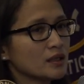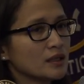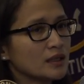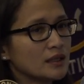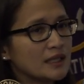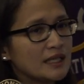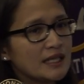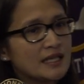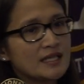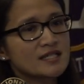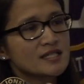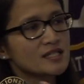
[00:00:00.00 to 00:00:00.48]

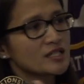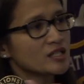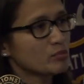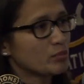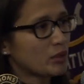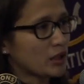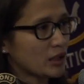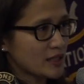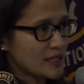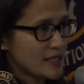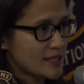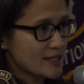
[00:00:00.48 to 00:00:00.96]
needs to
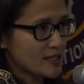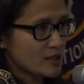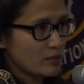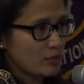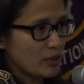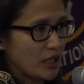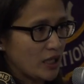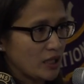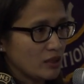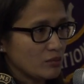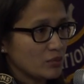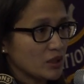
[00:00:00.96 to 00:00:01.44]

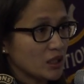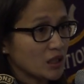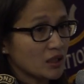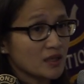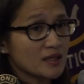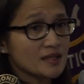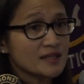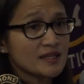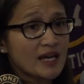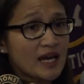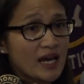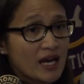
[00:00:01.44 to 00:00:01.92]
participate
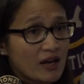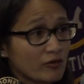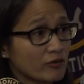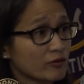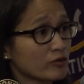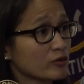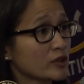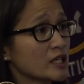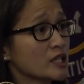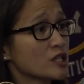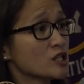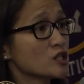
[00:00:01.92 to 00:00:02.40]
because
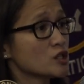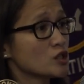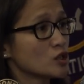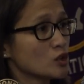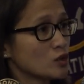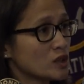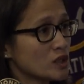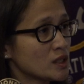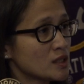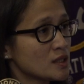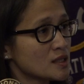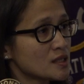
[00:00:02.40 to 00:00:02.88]
every
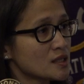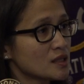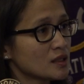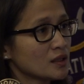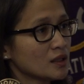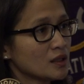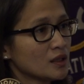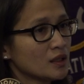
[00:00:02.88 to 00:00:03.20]
student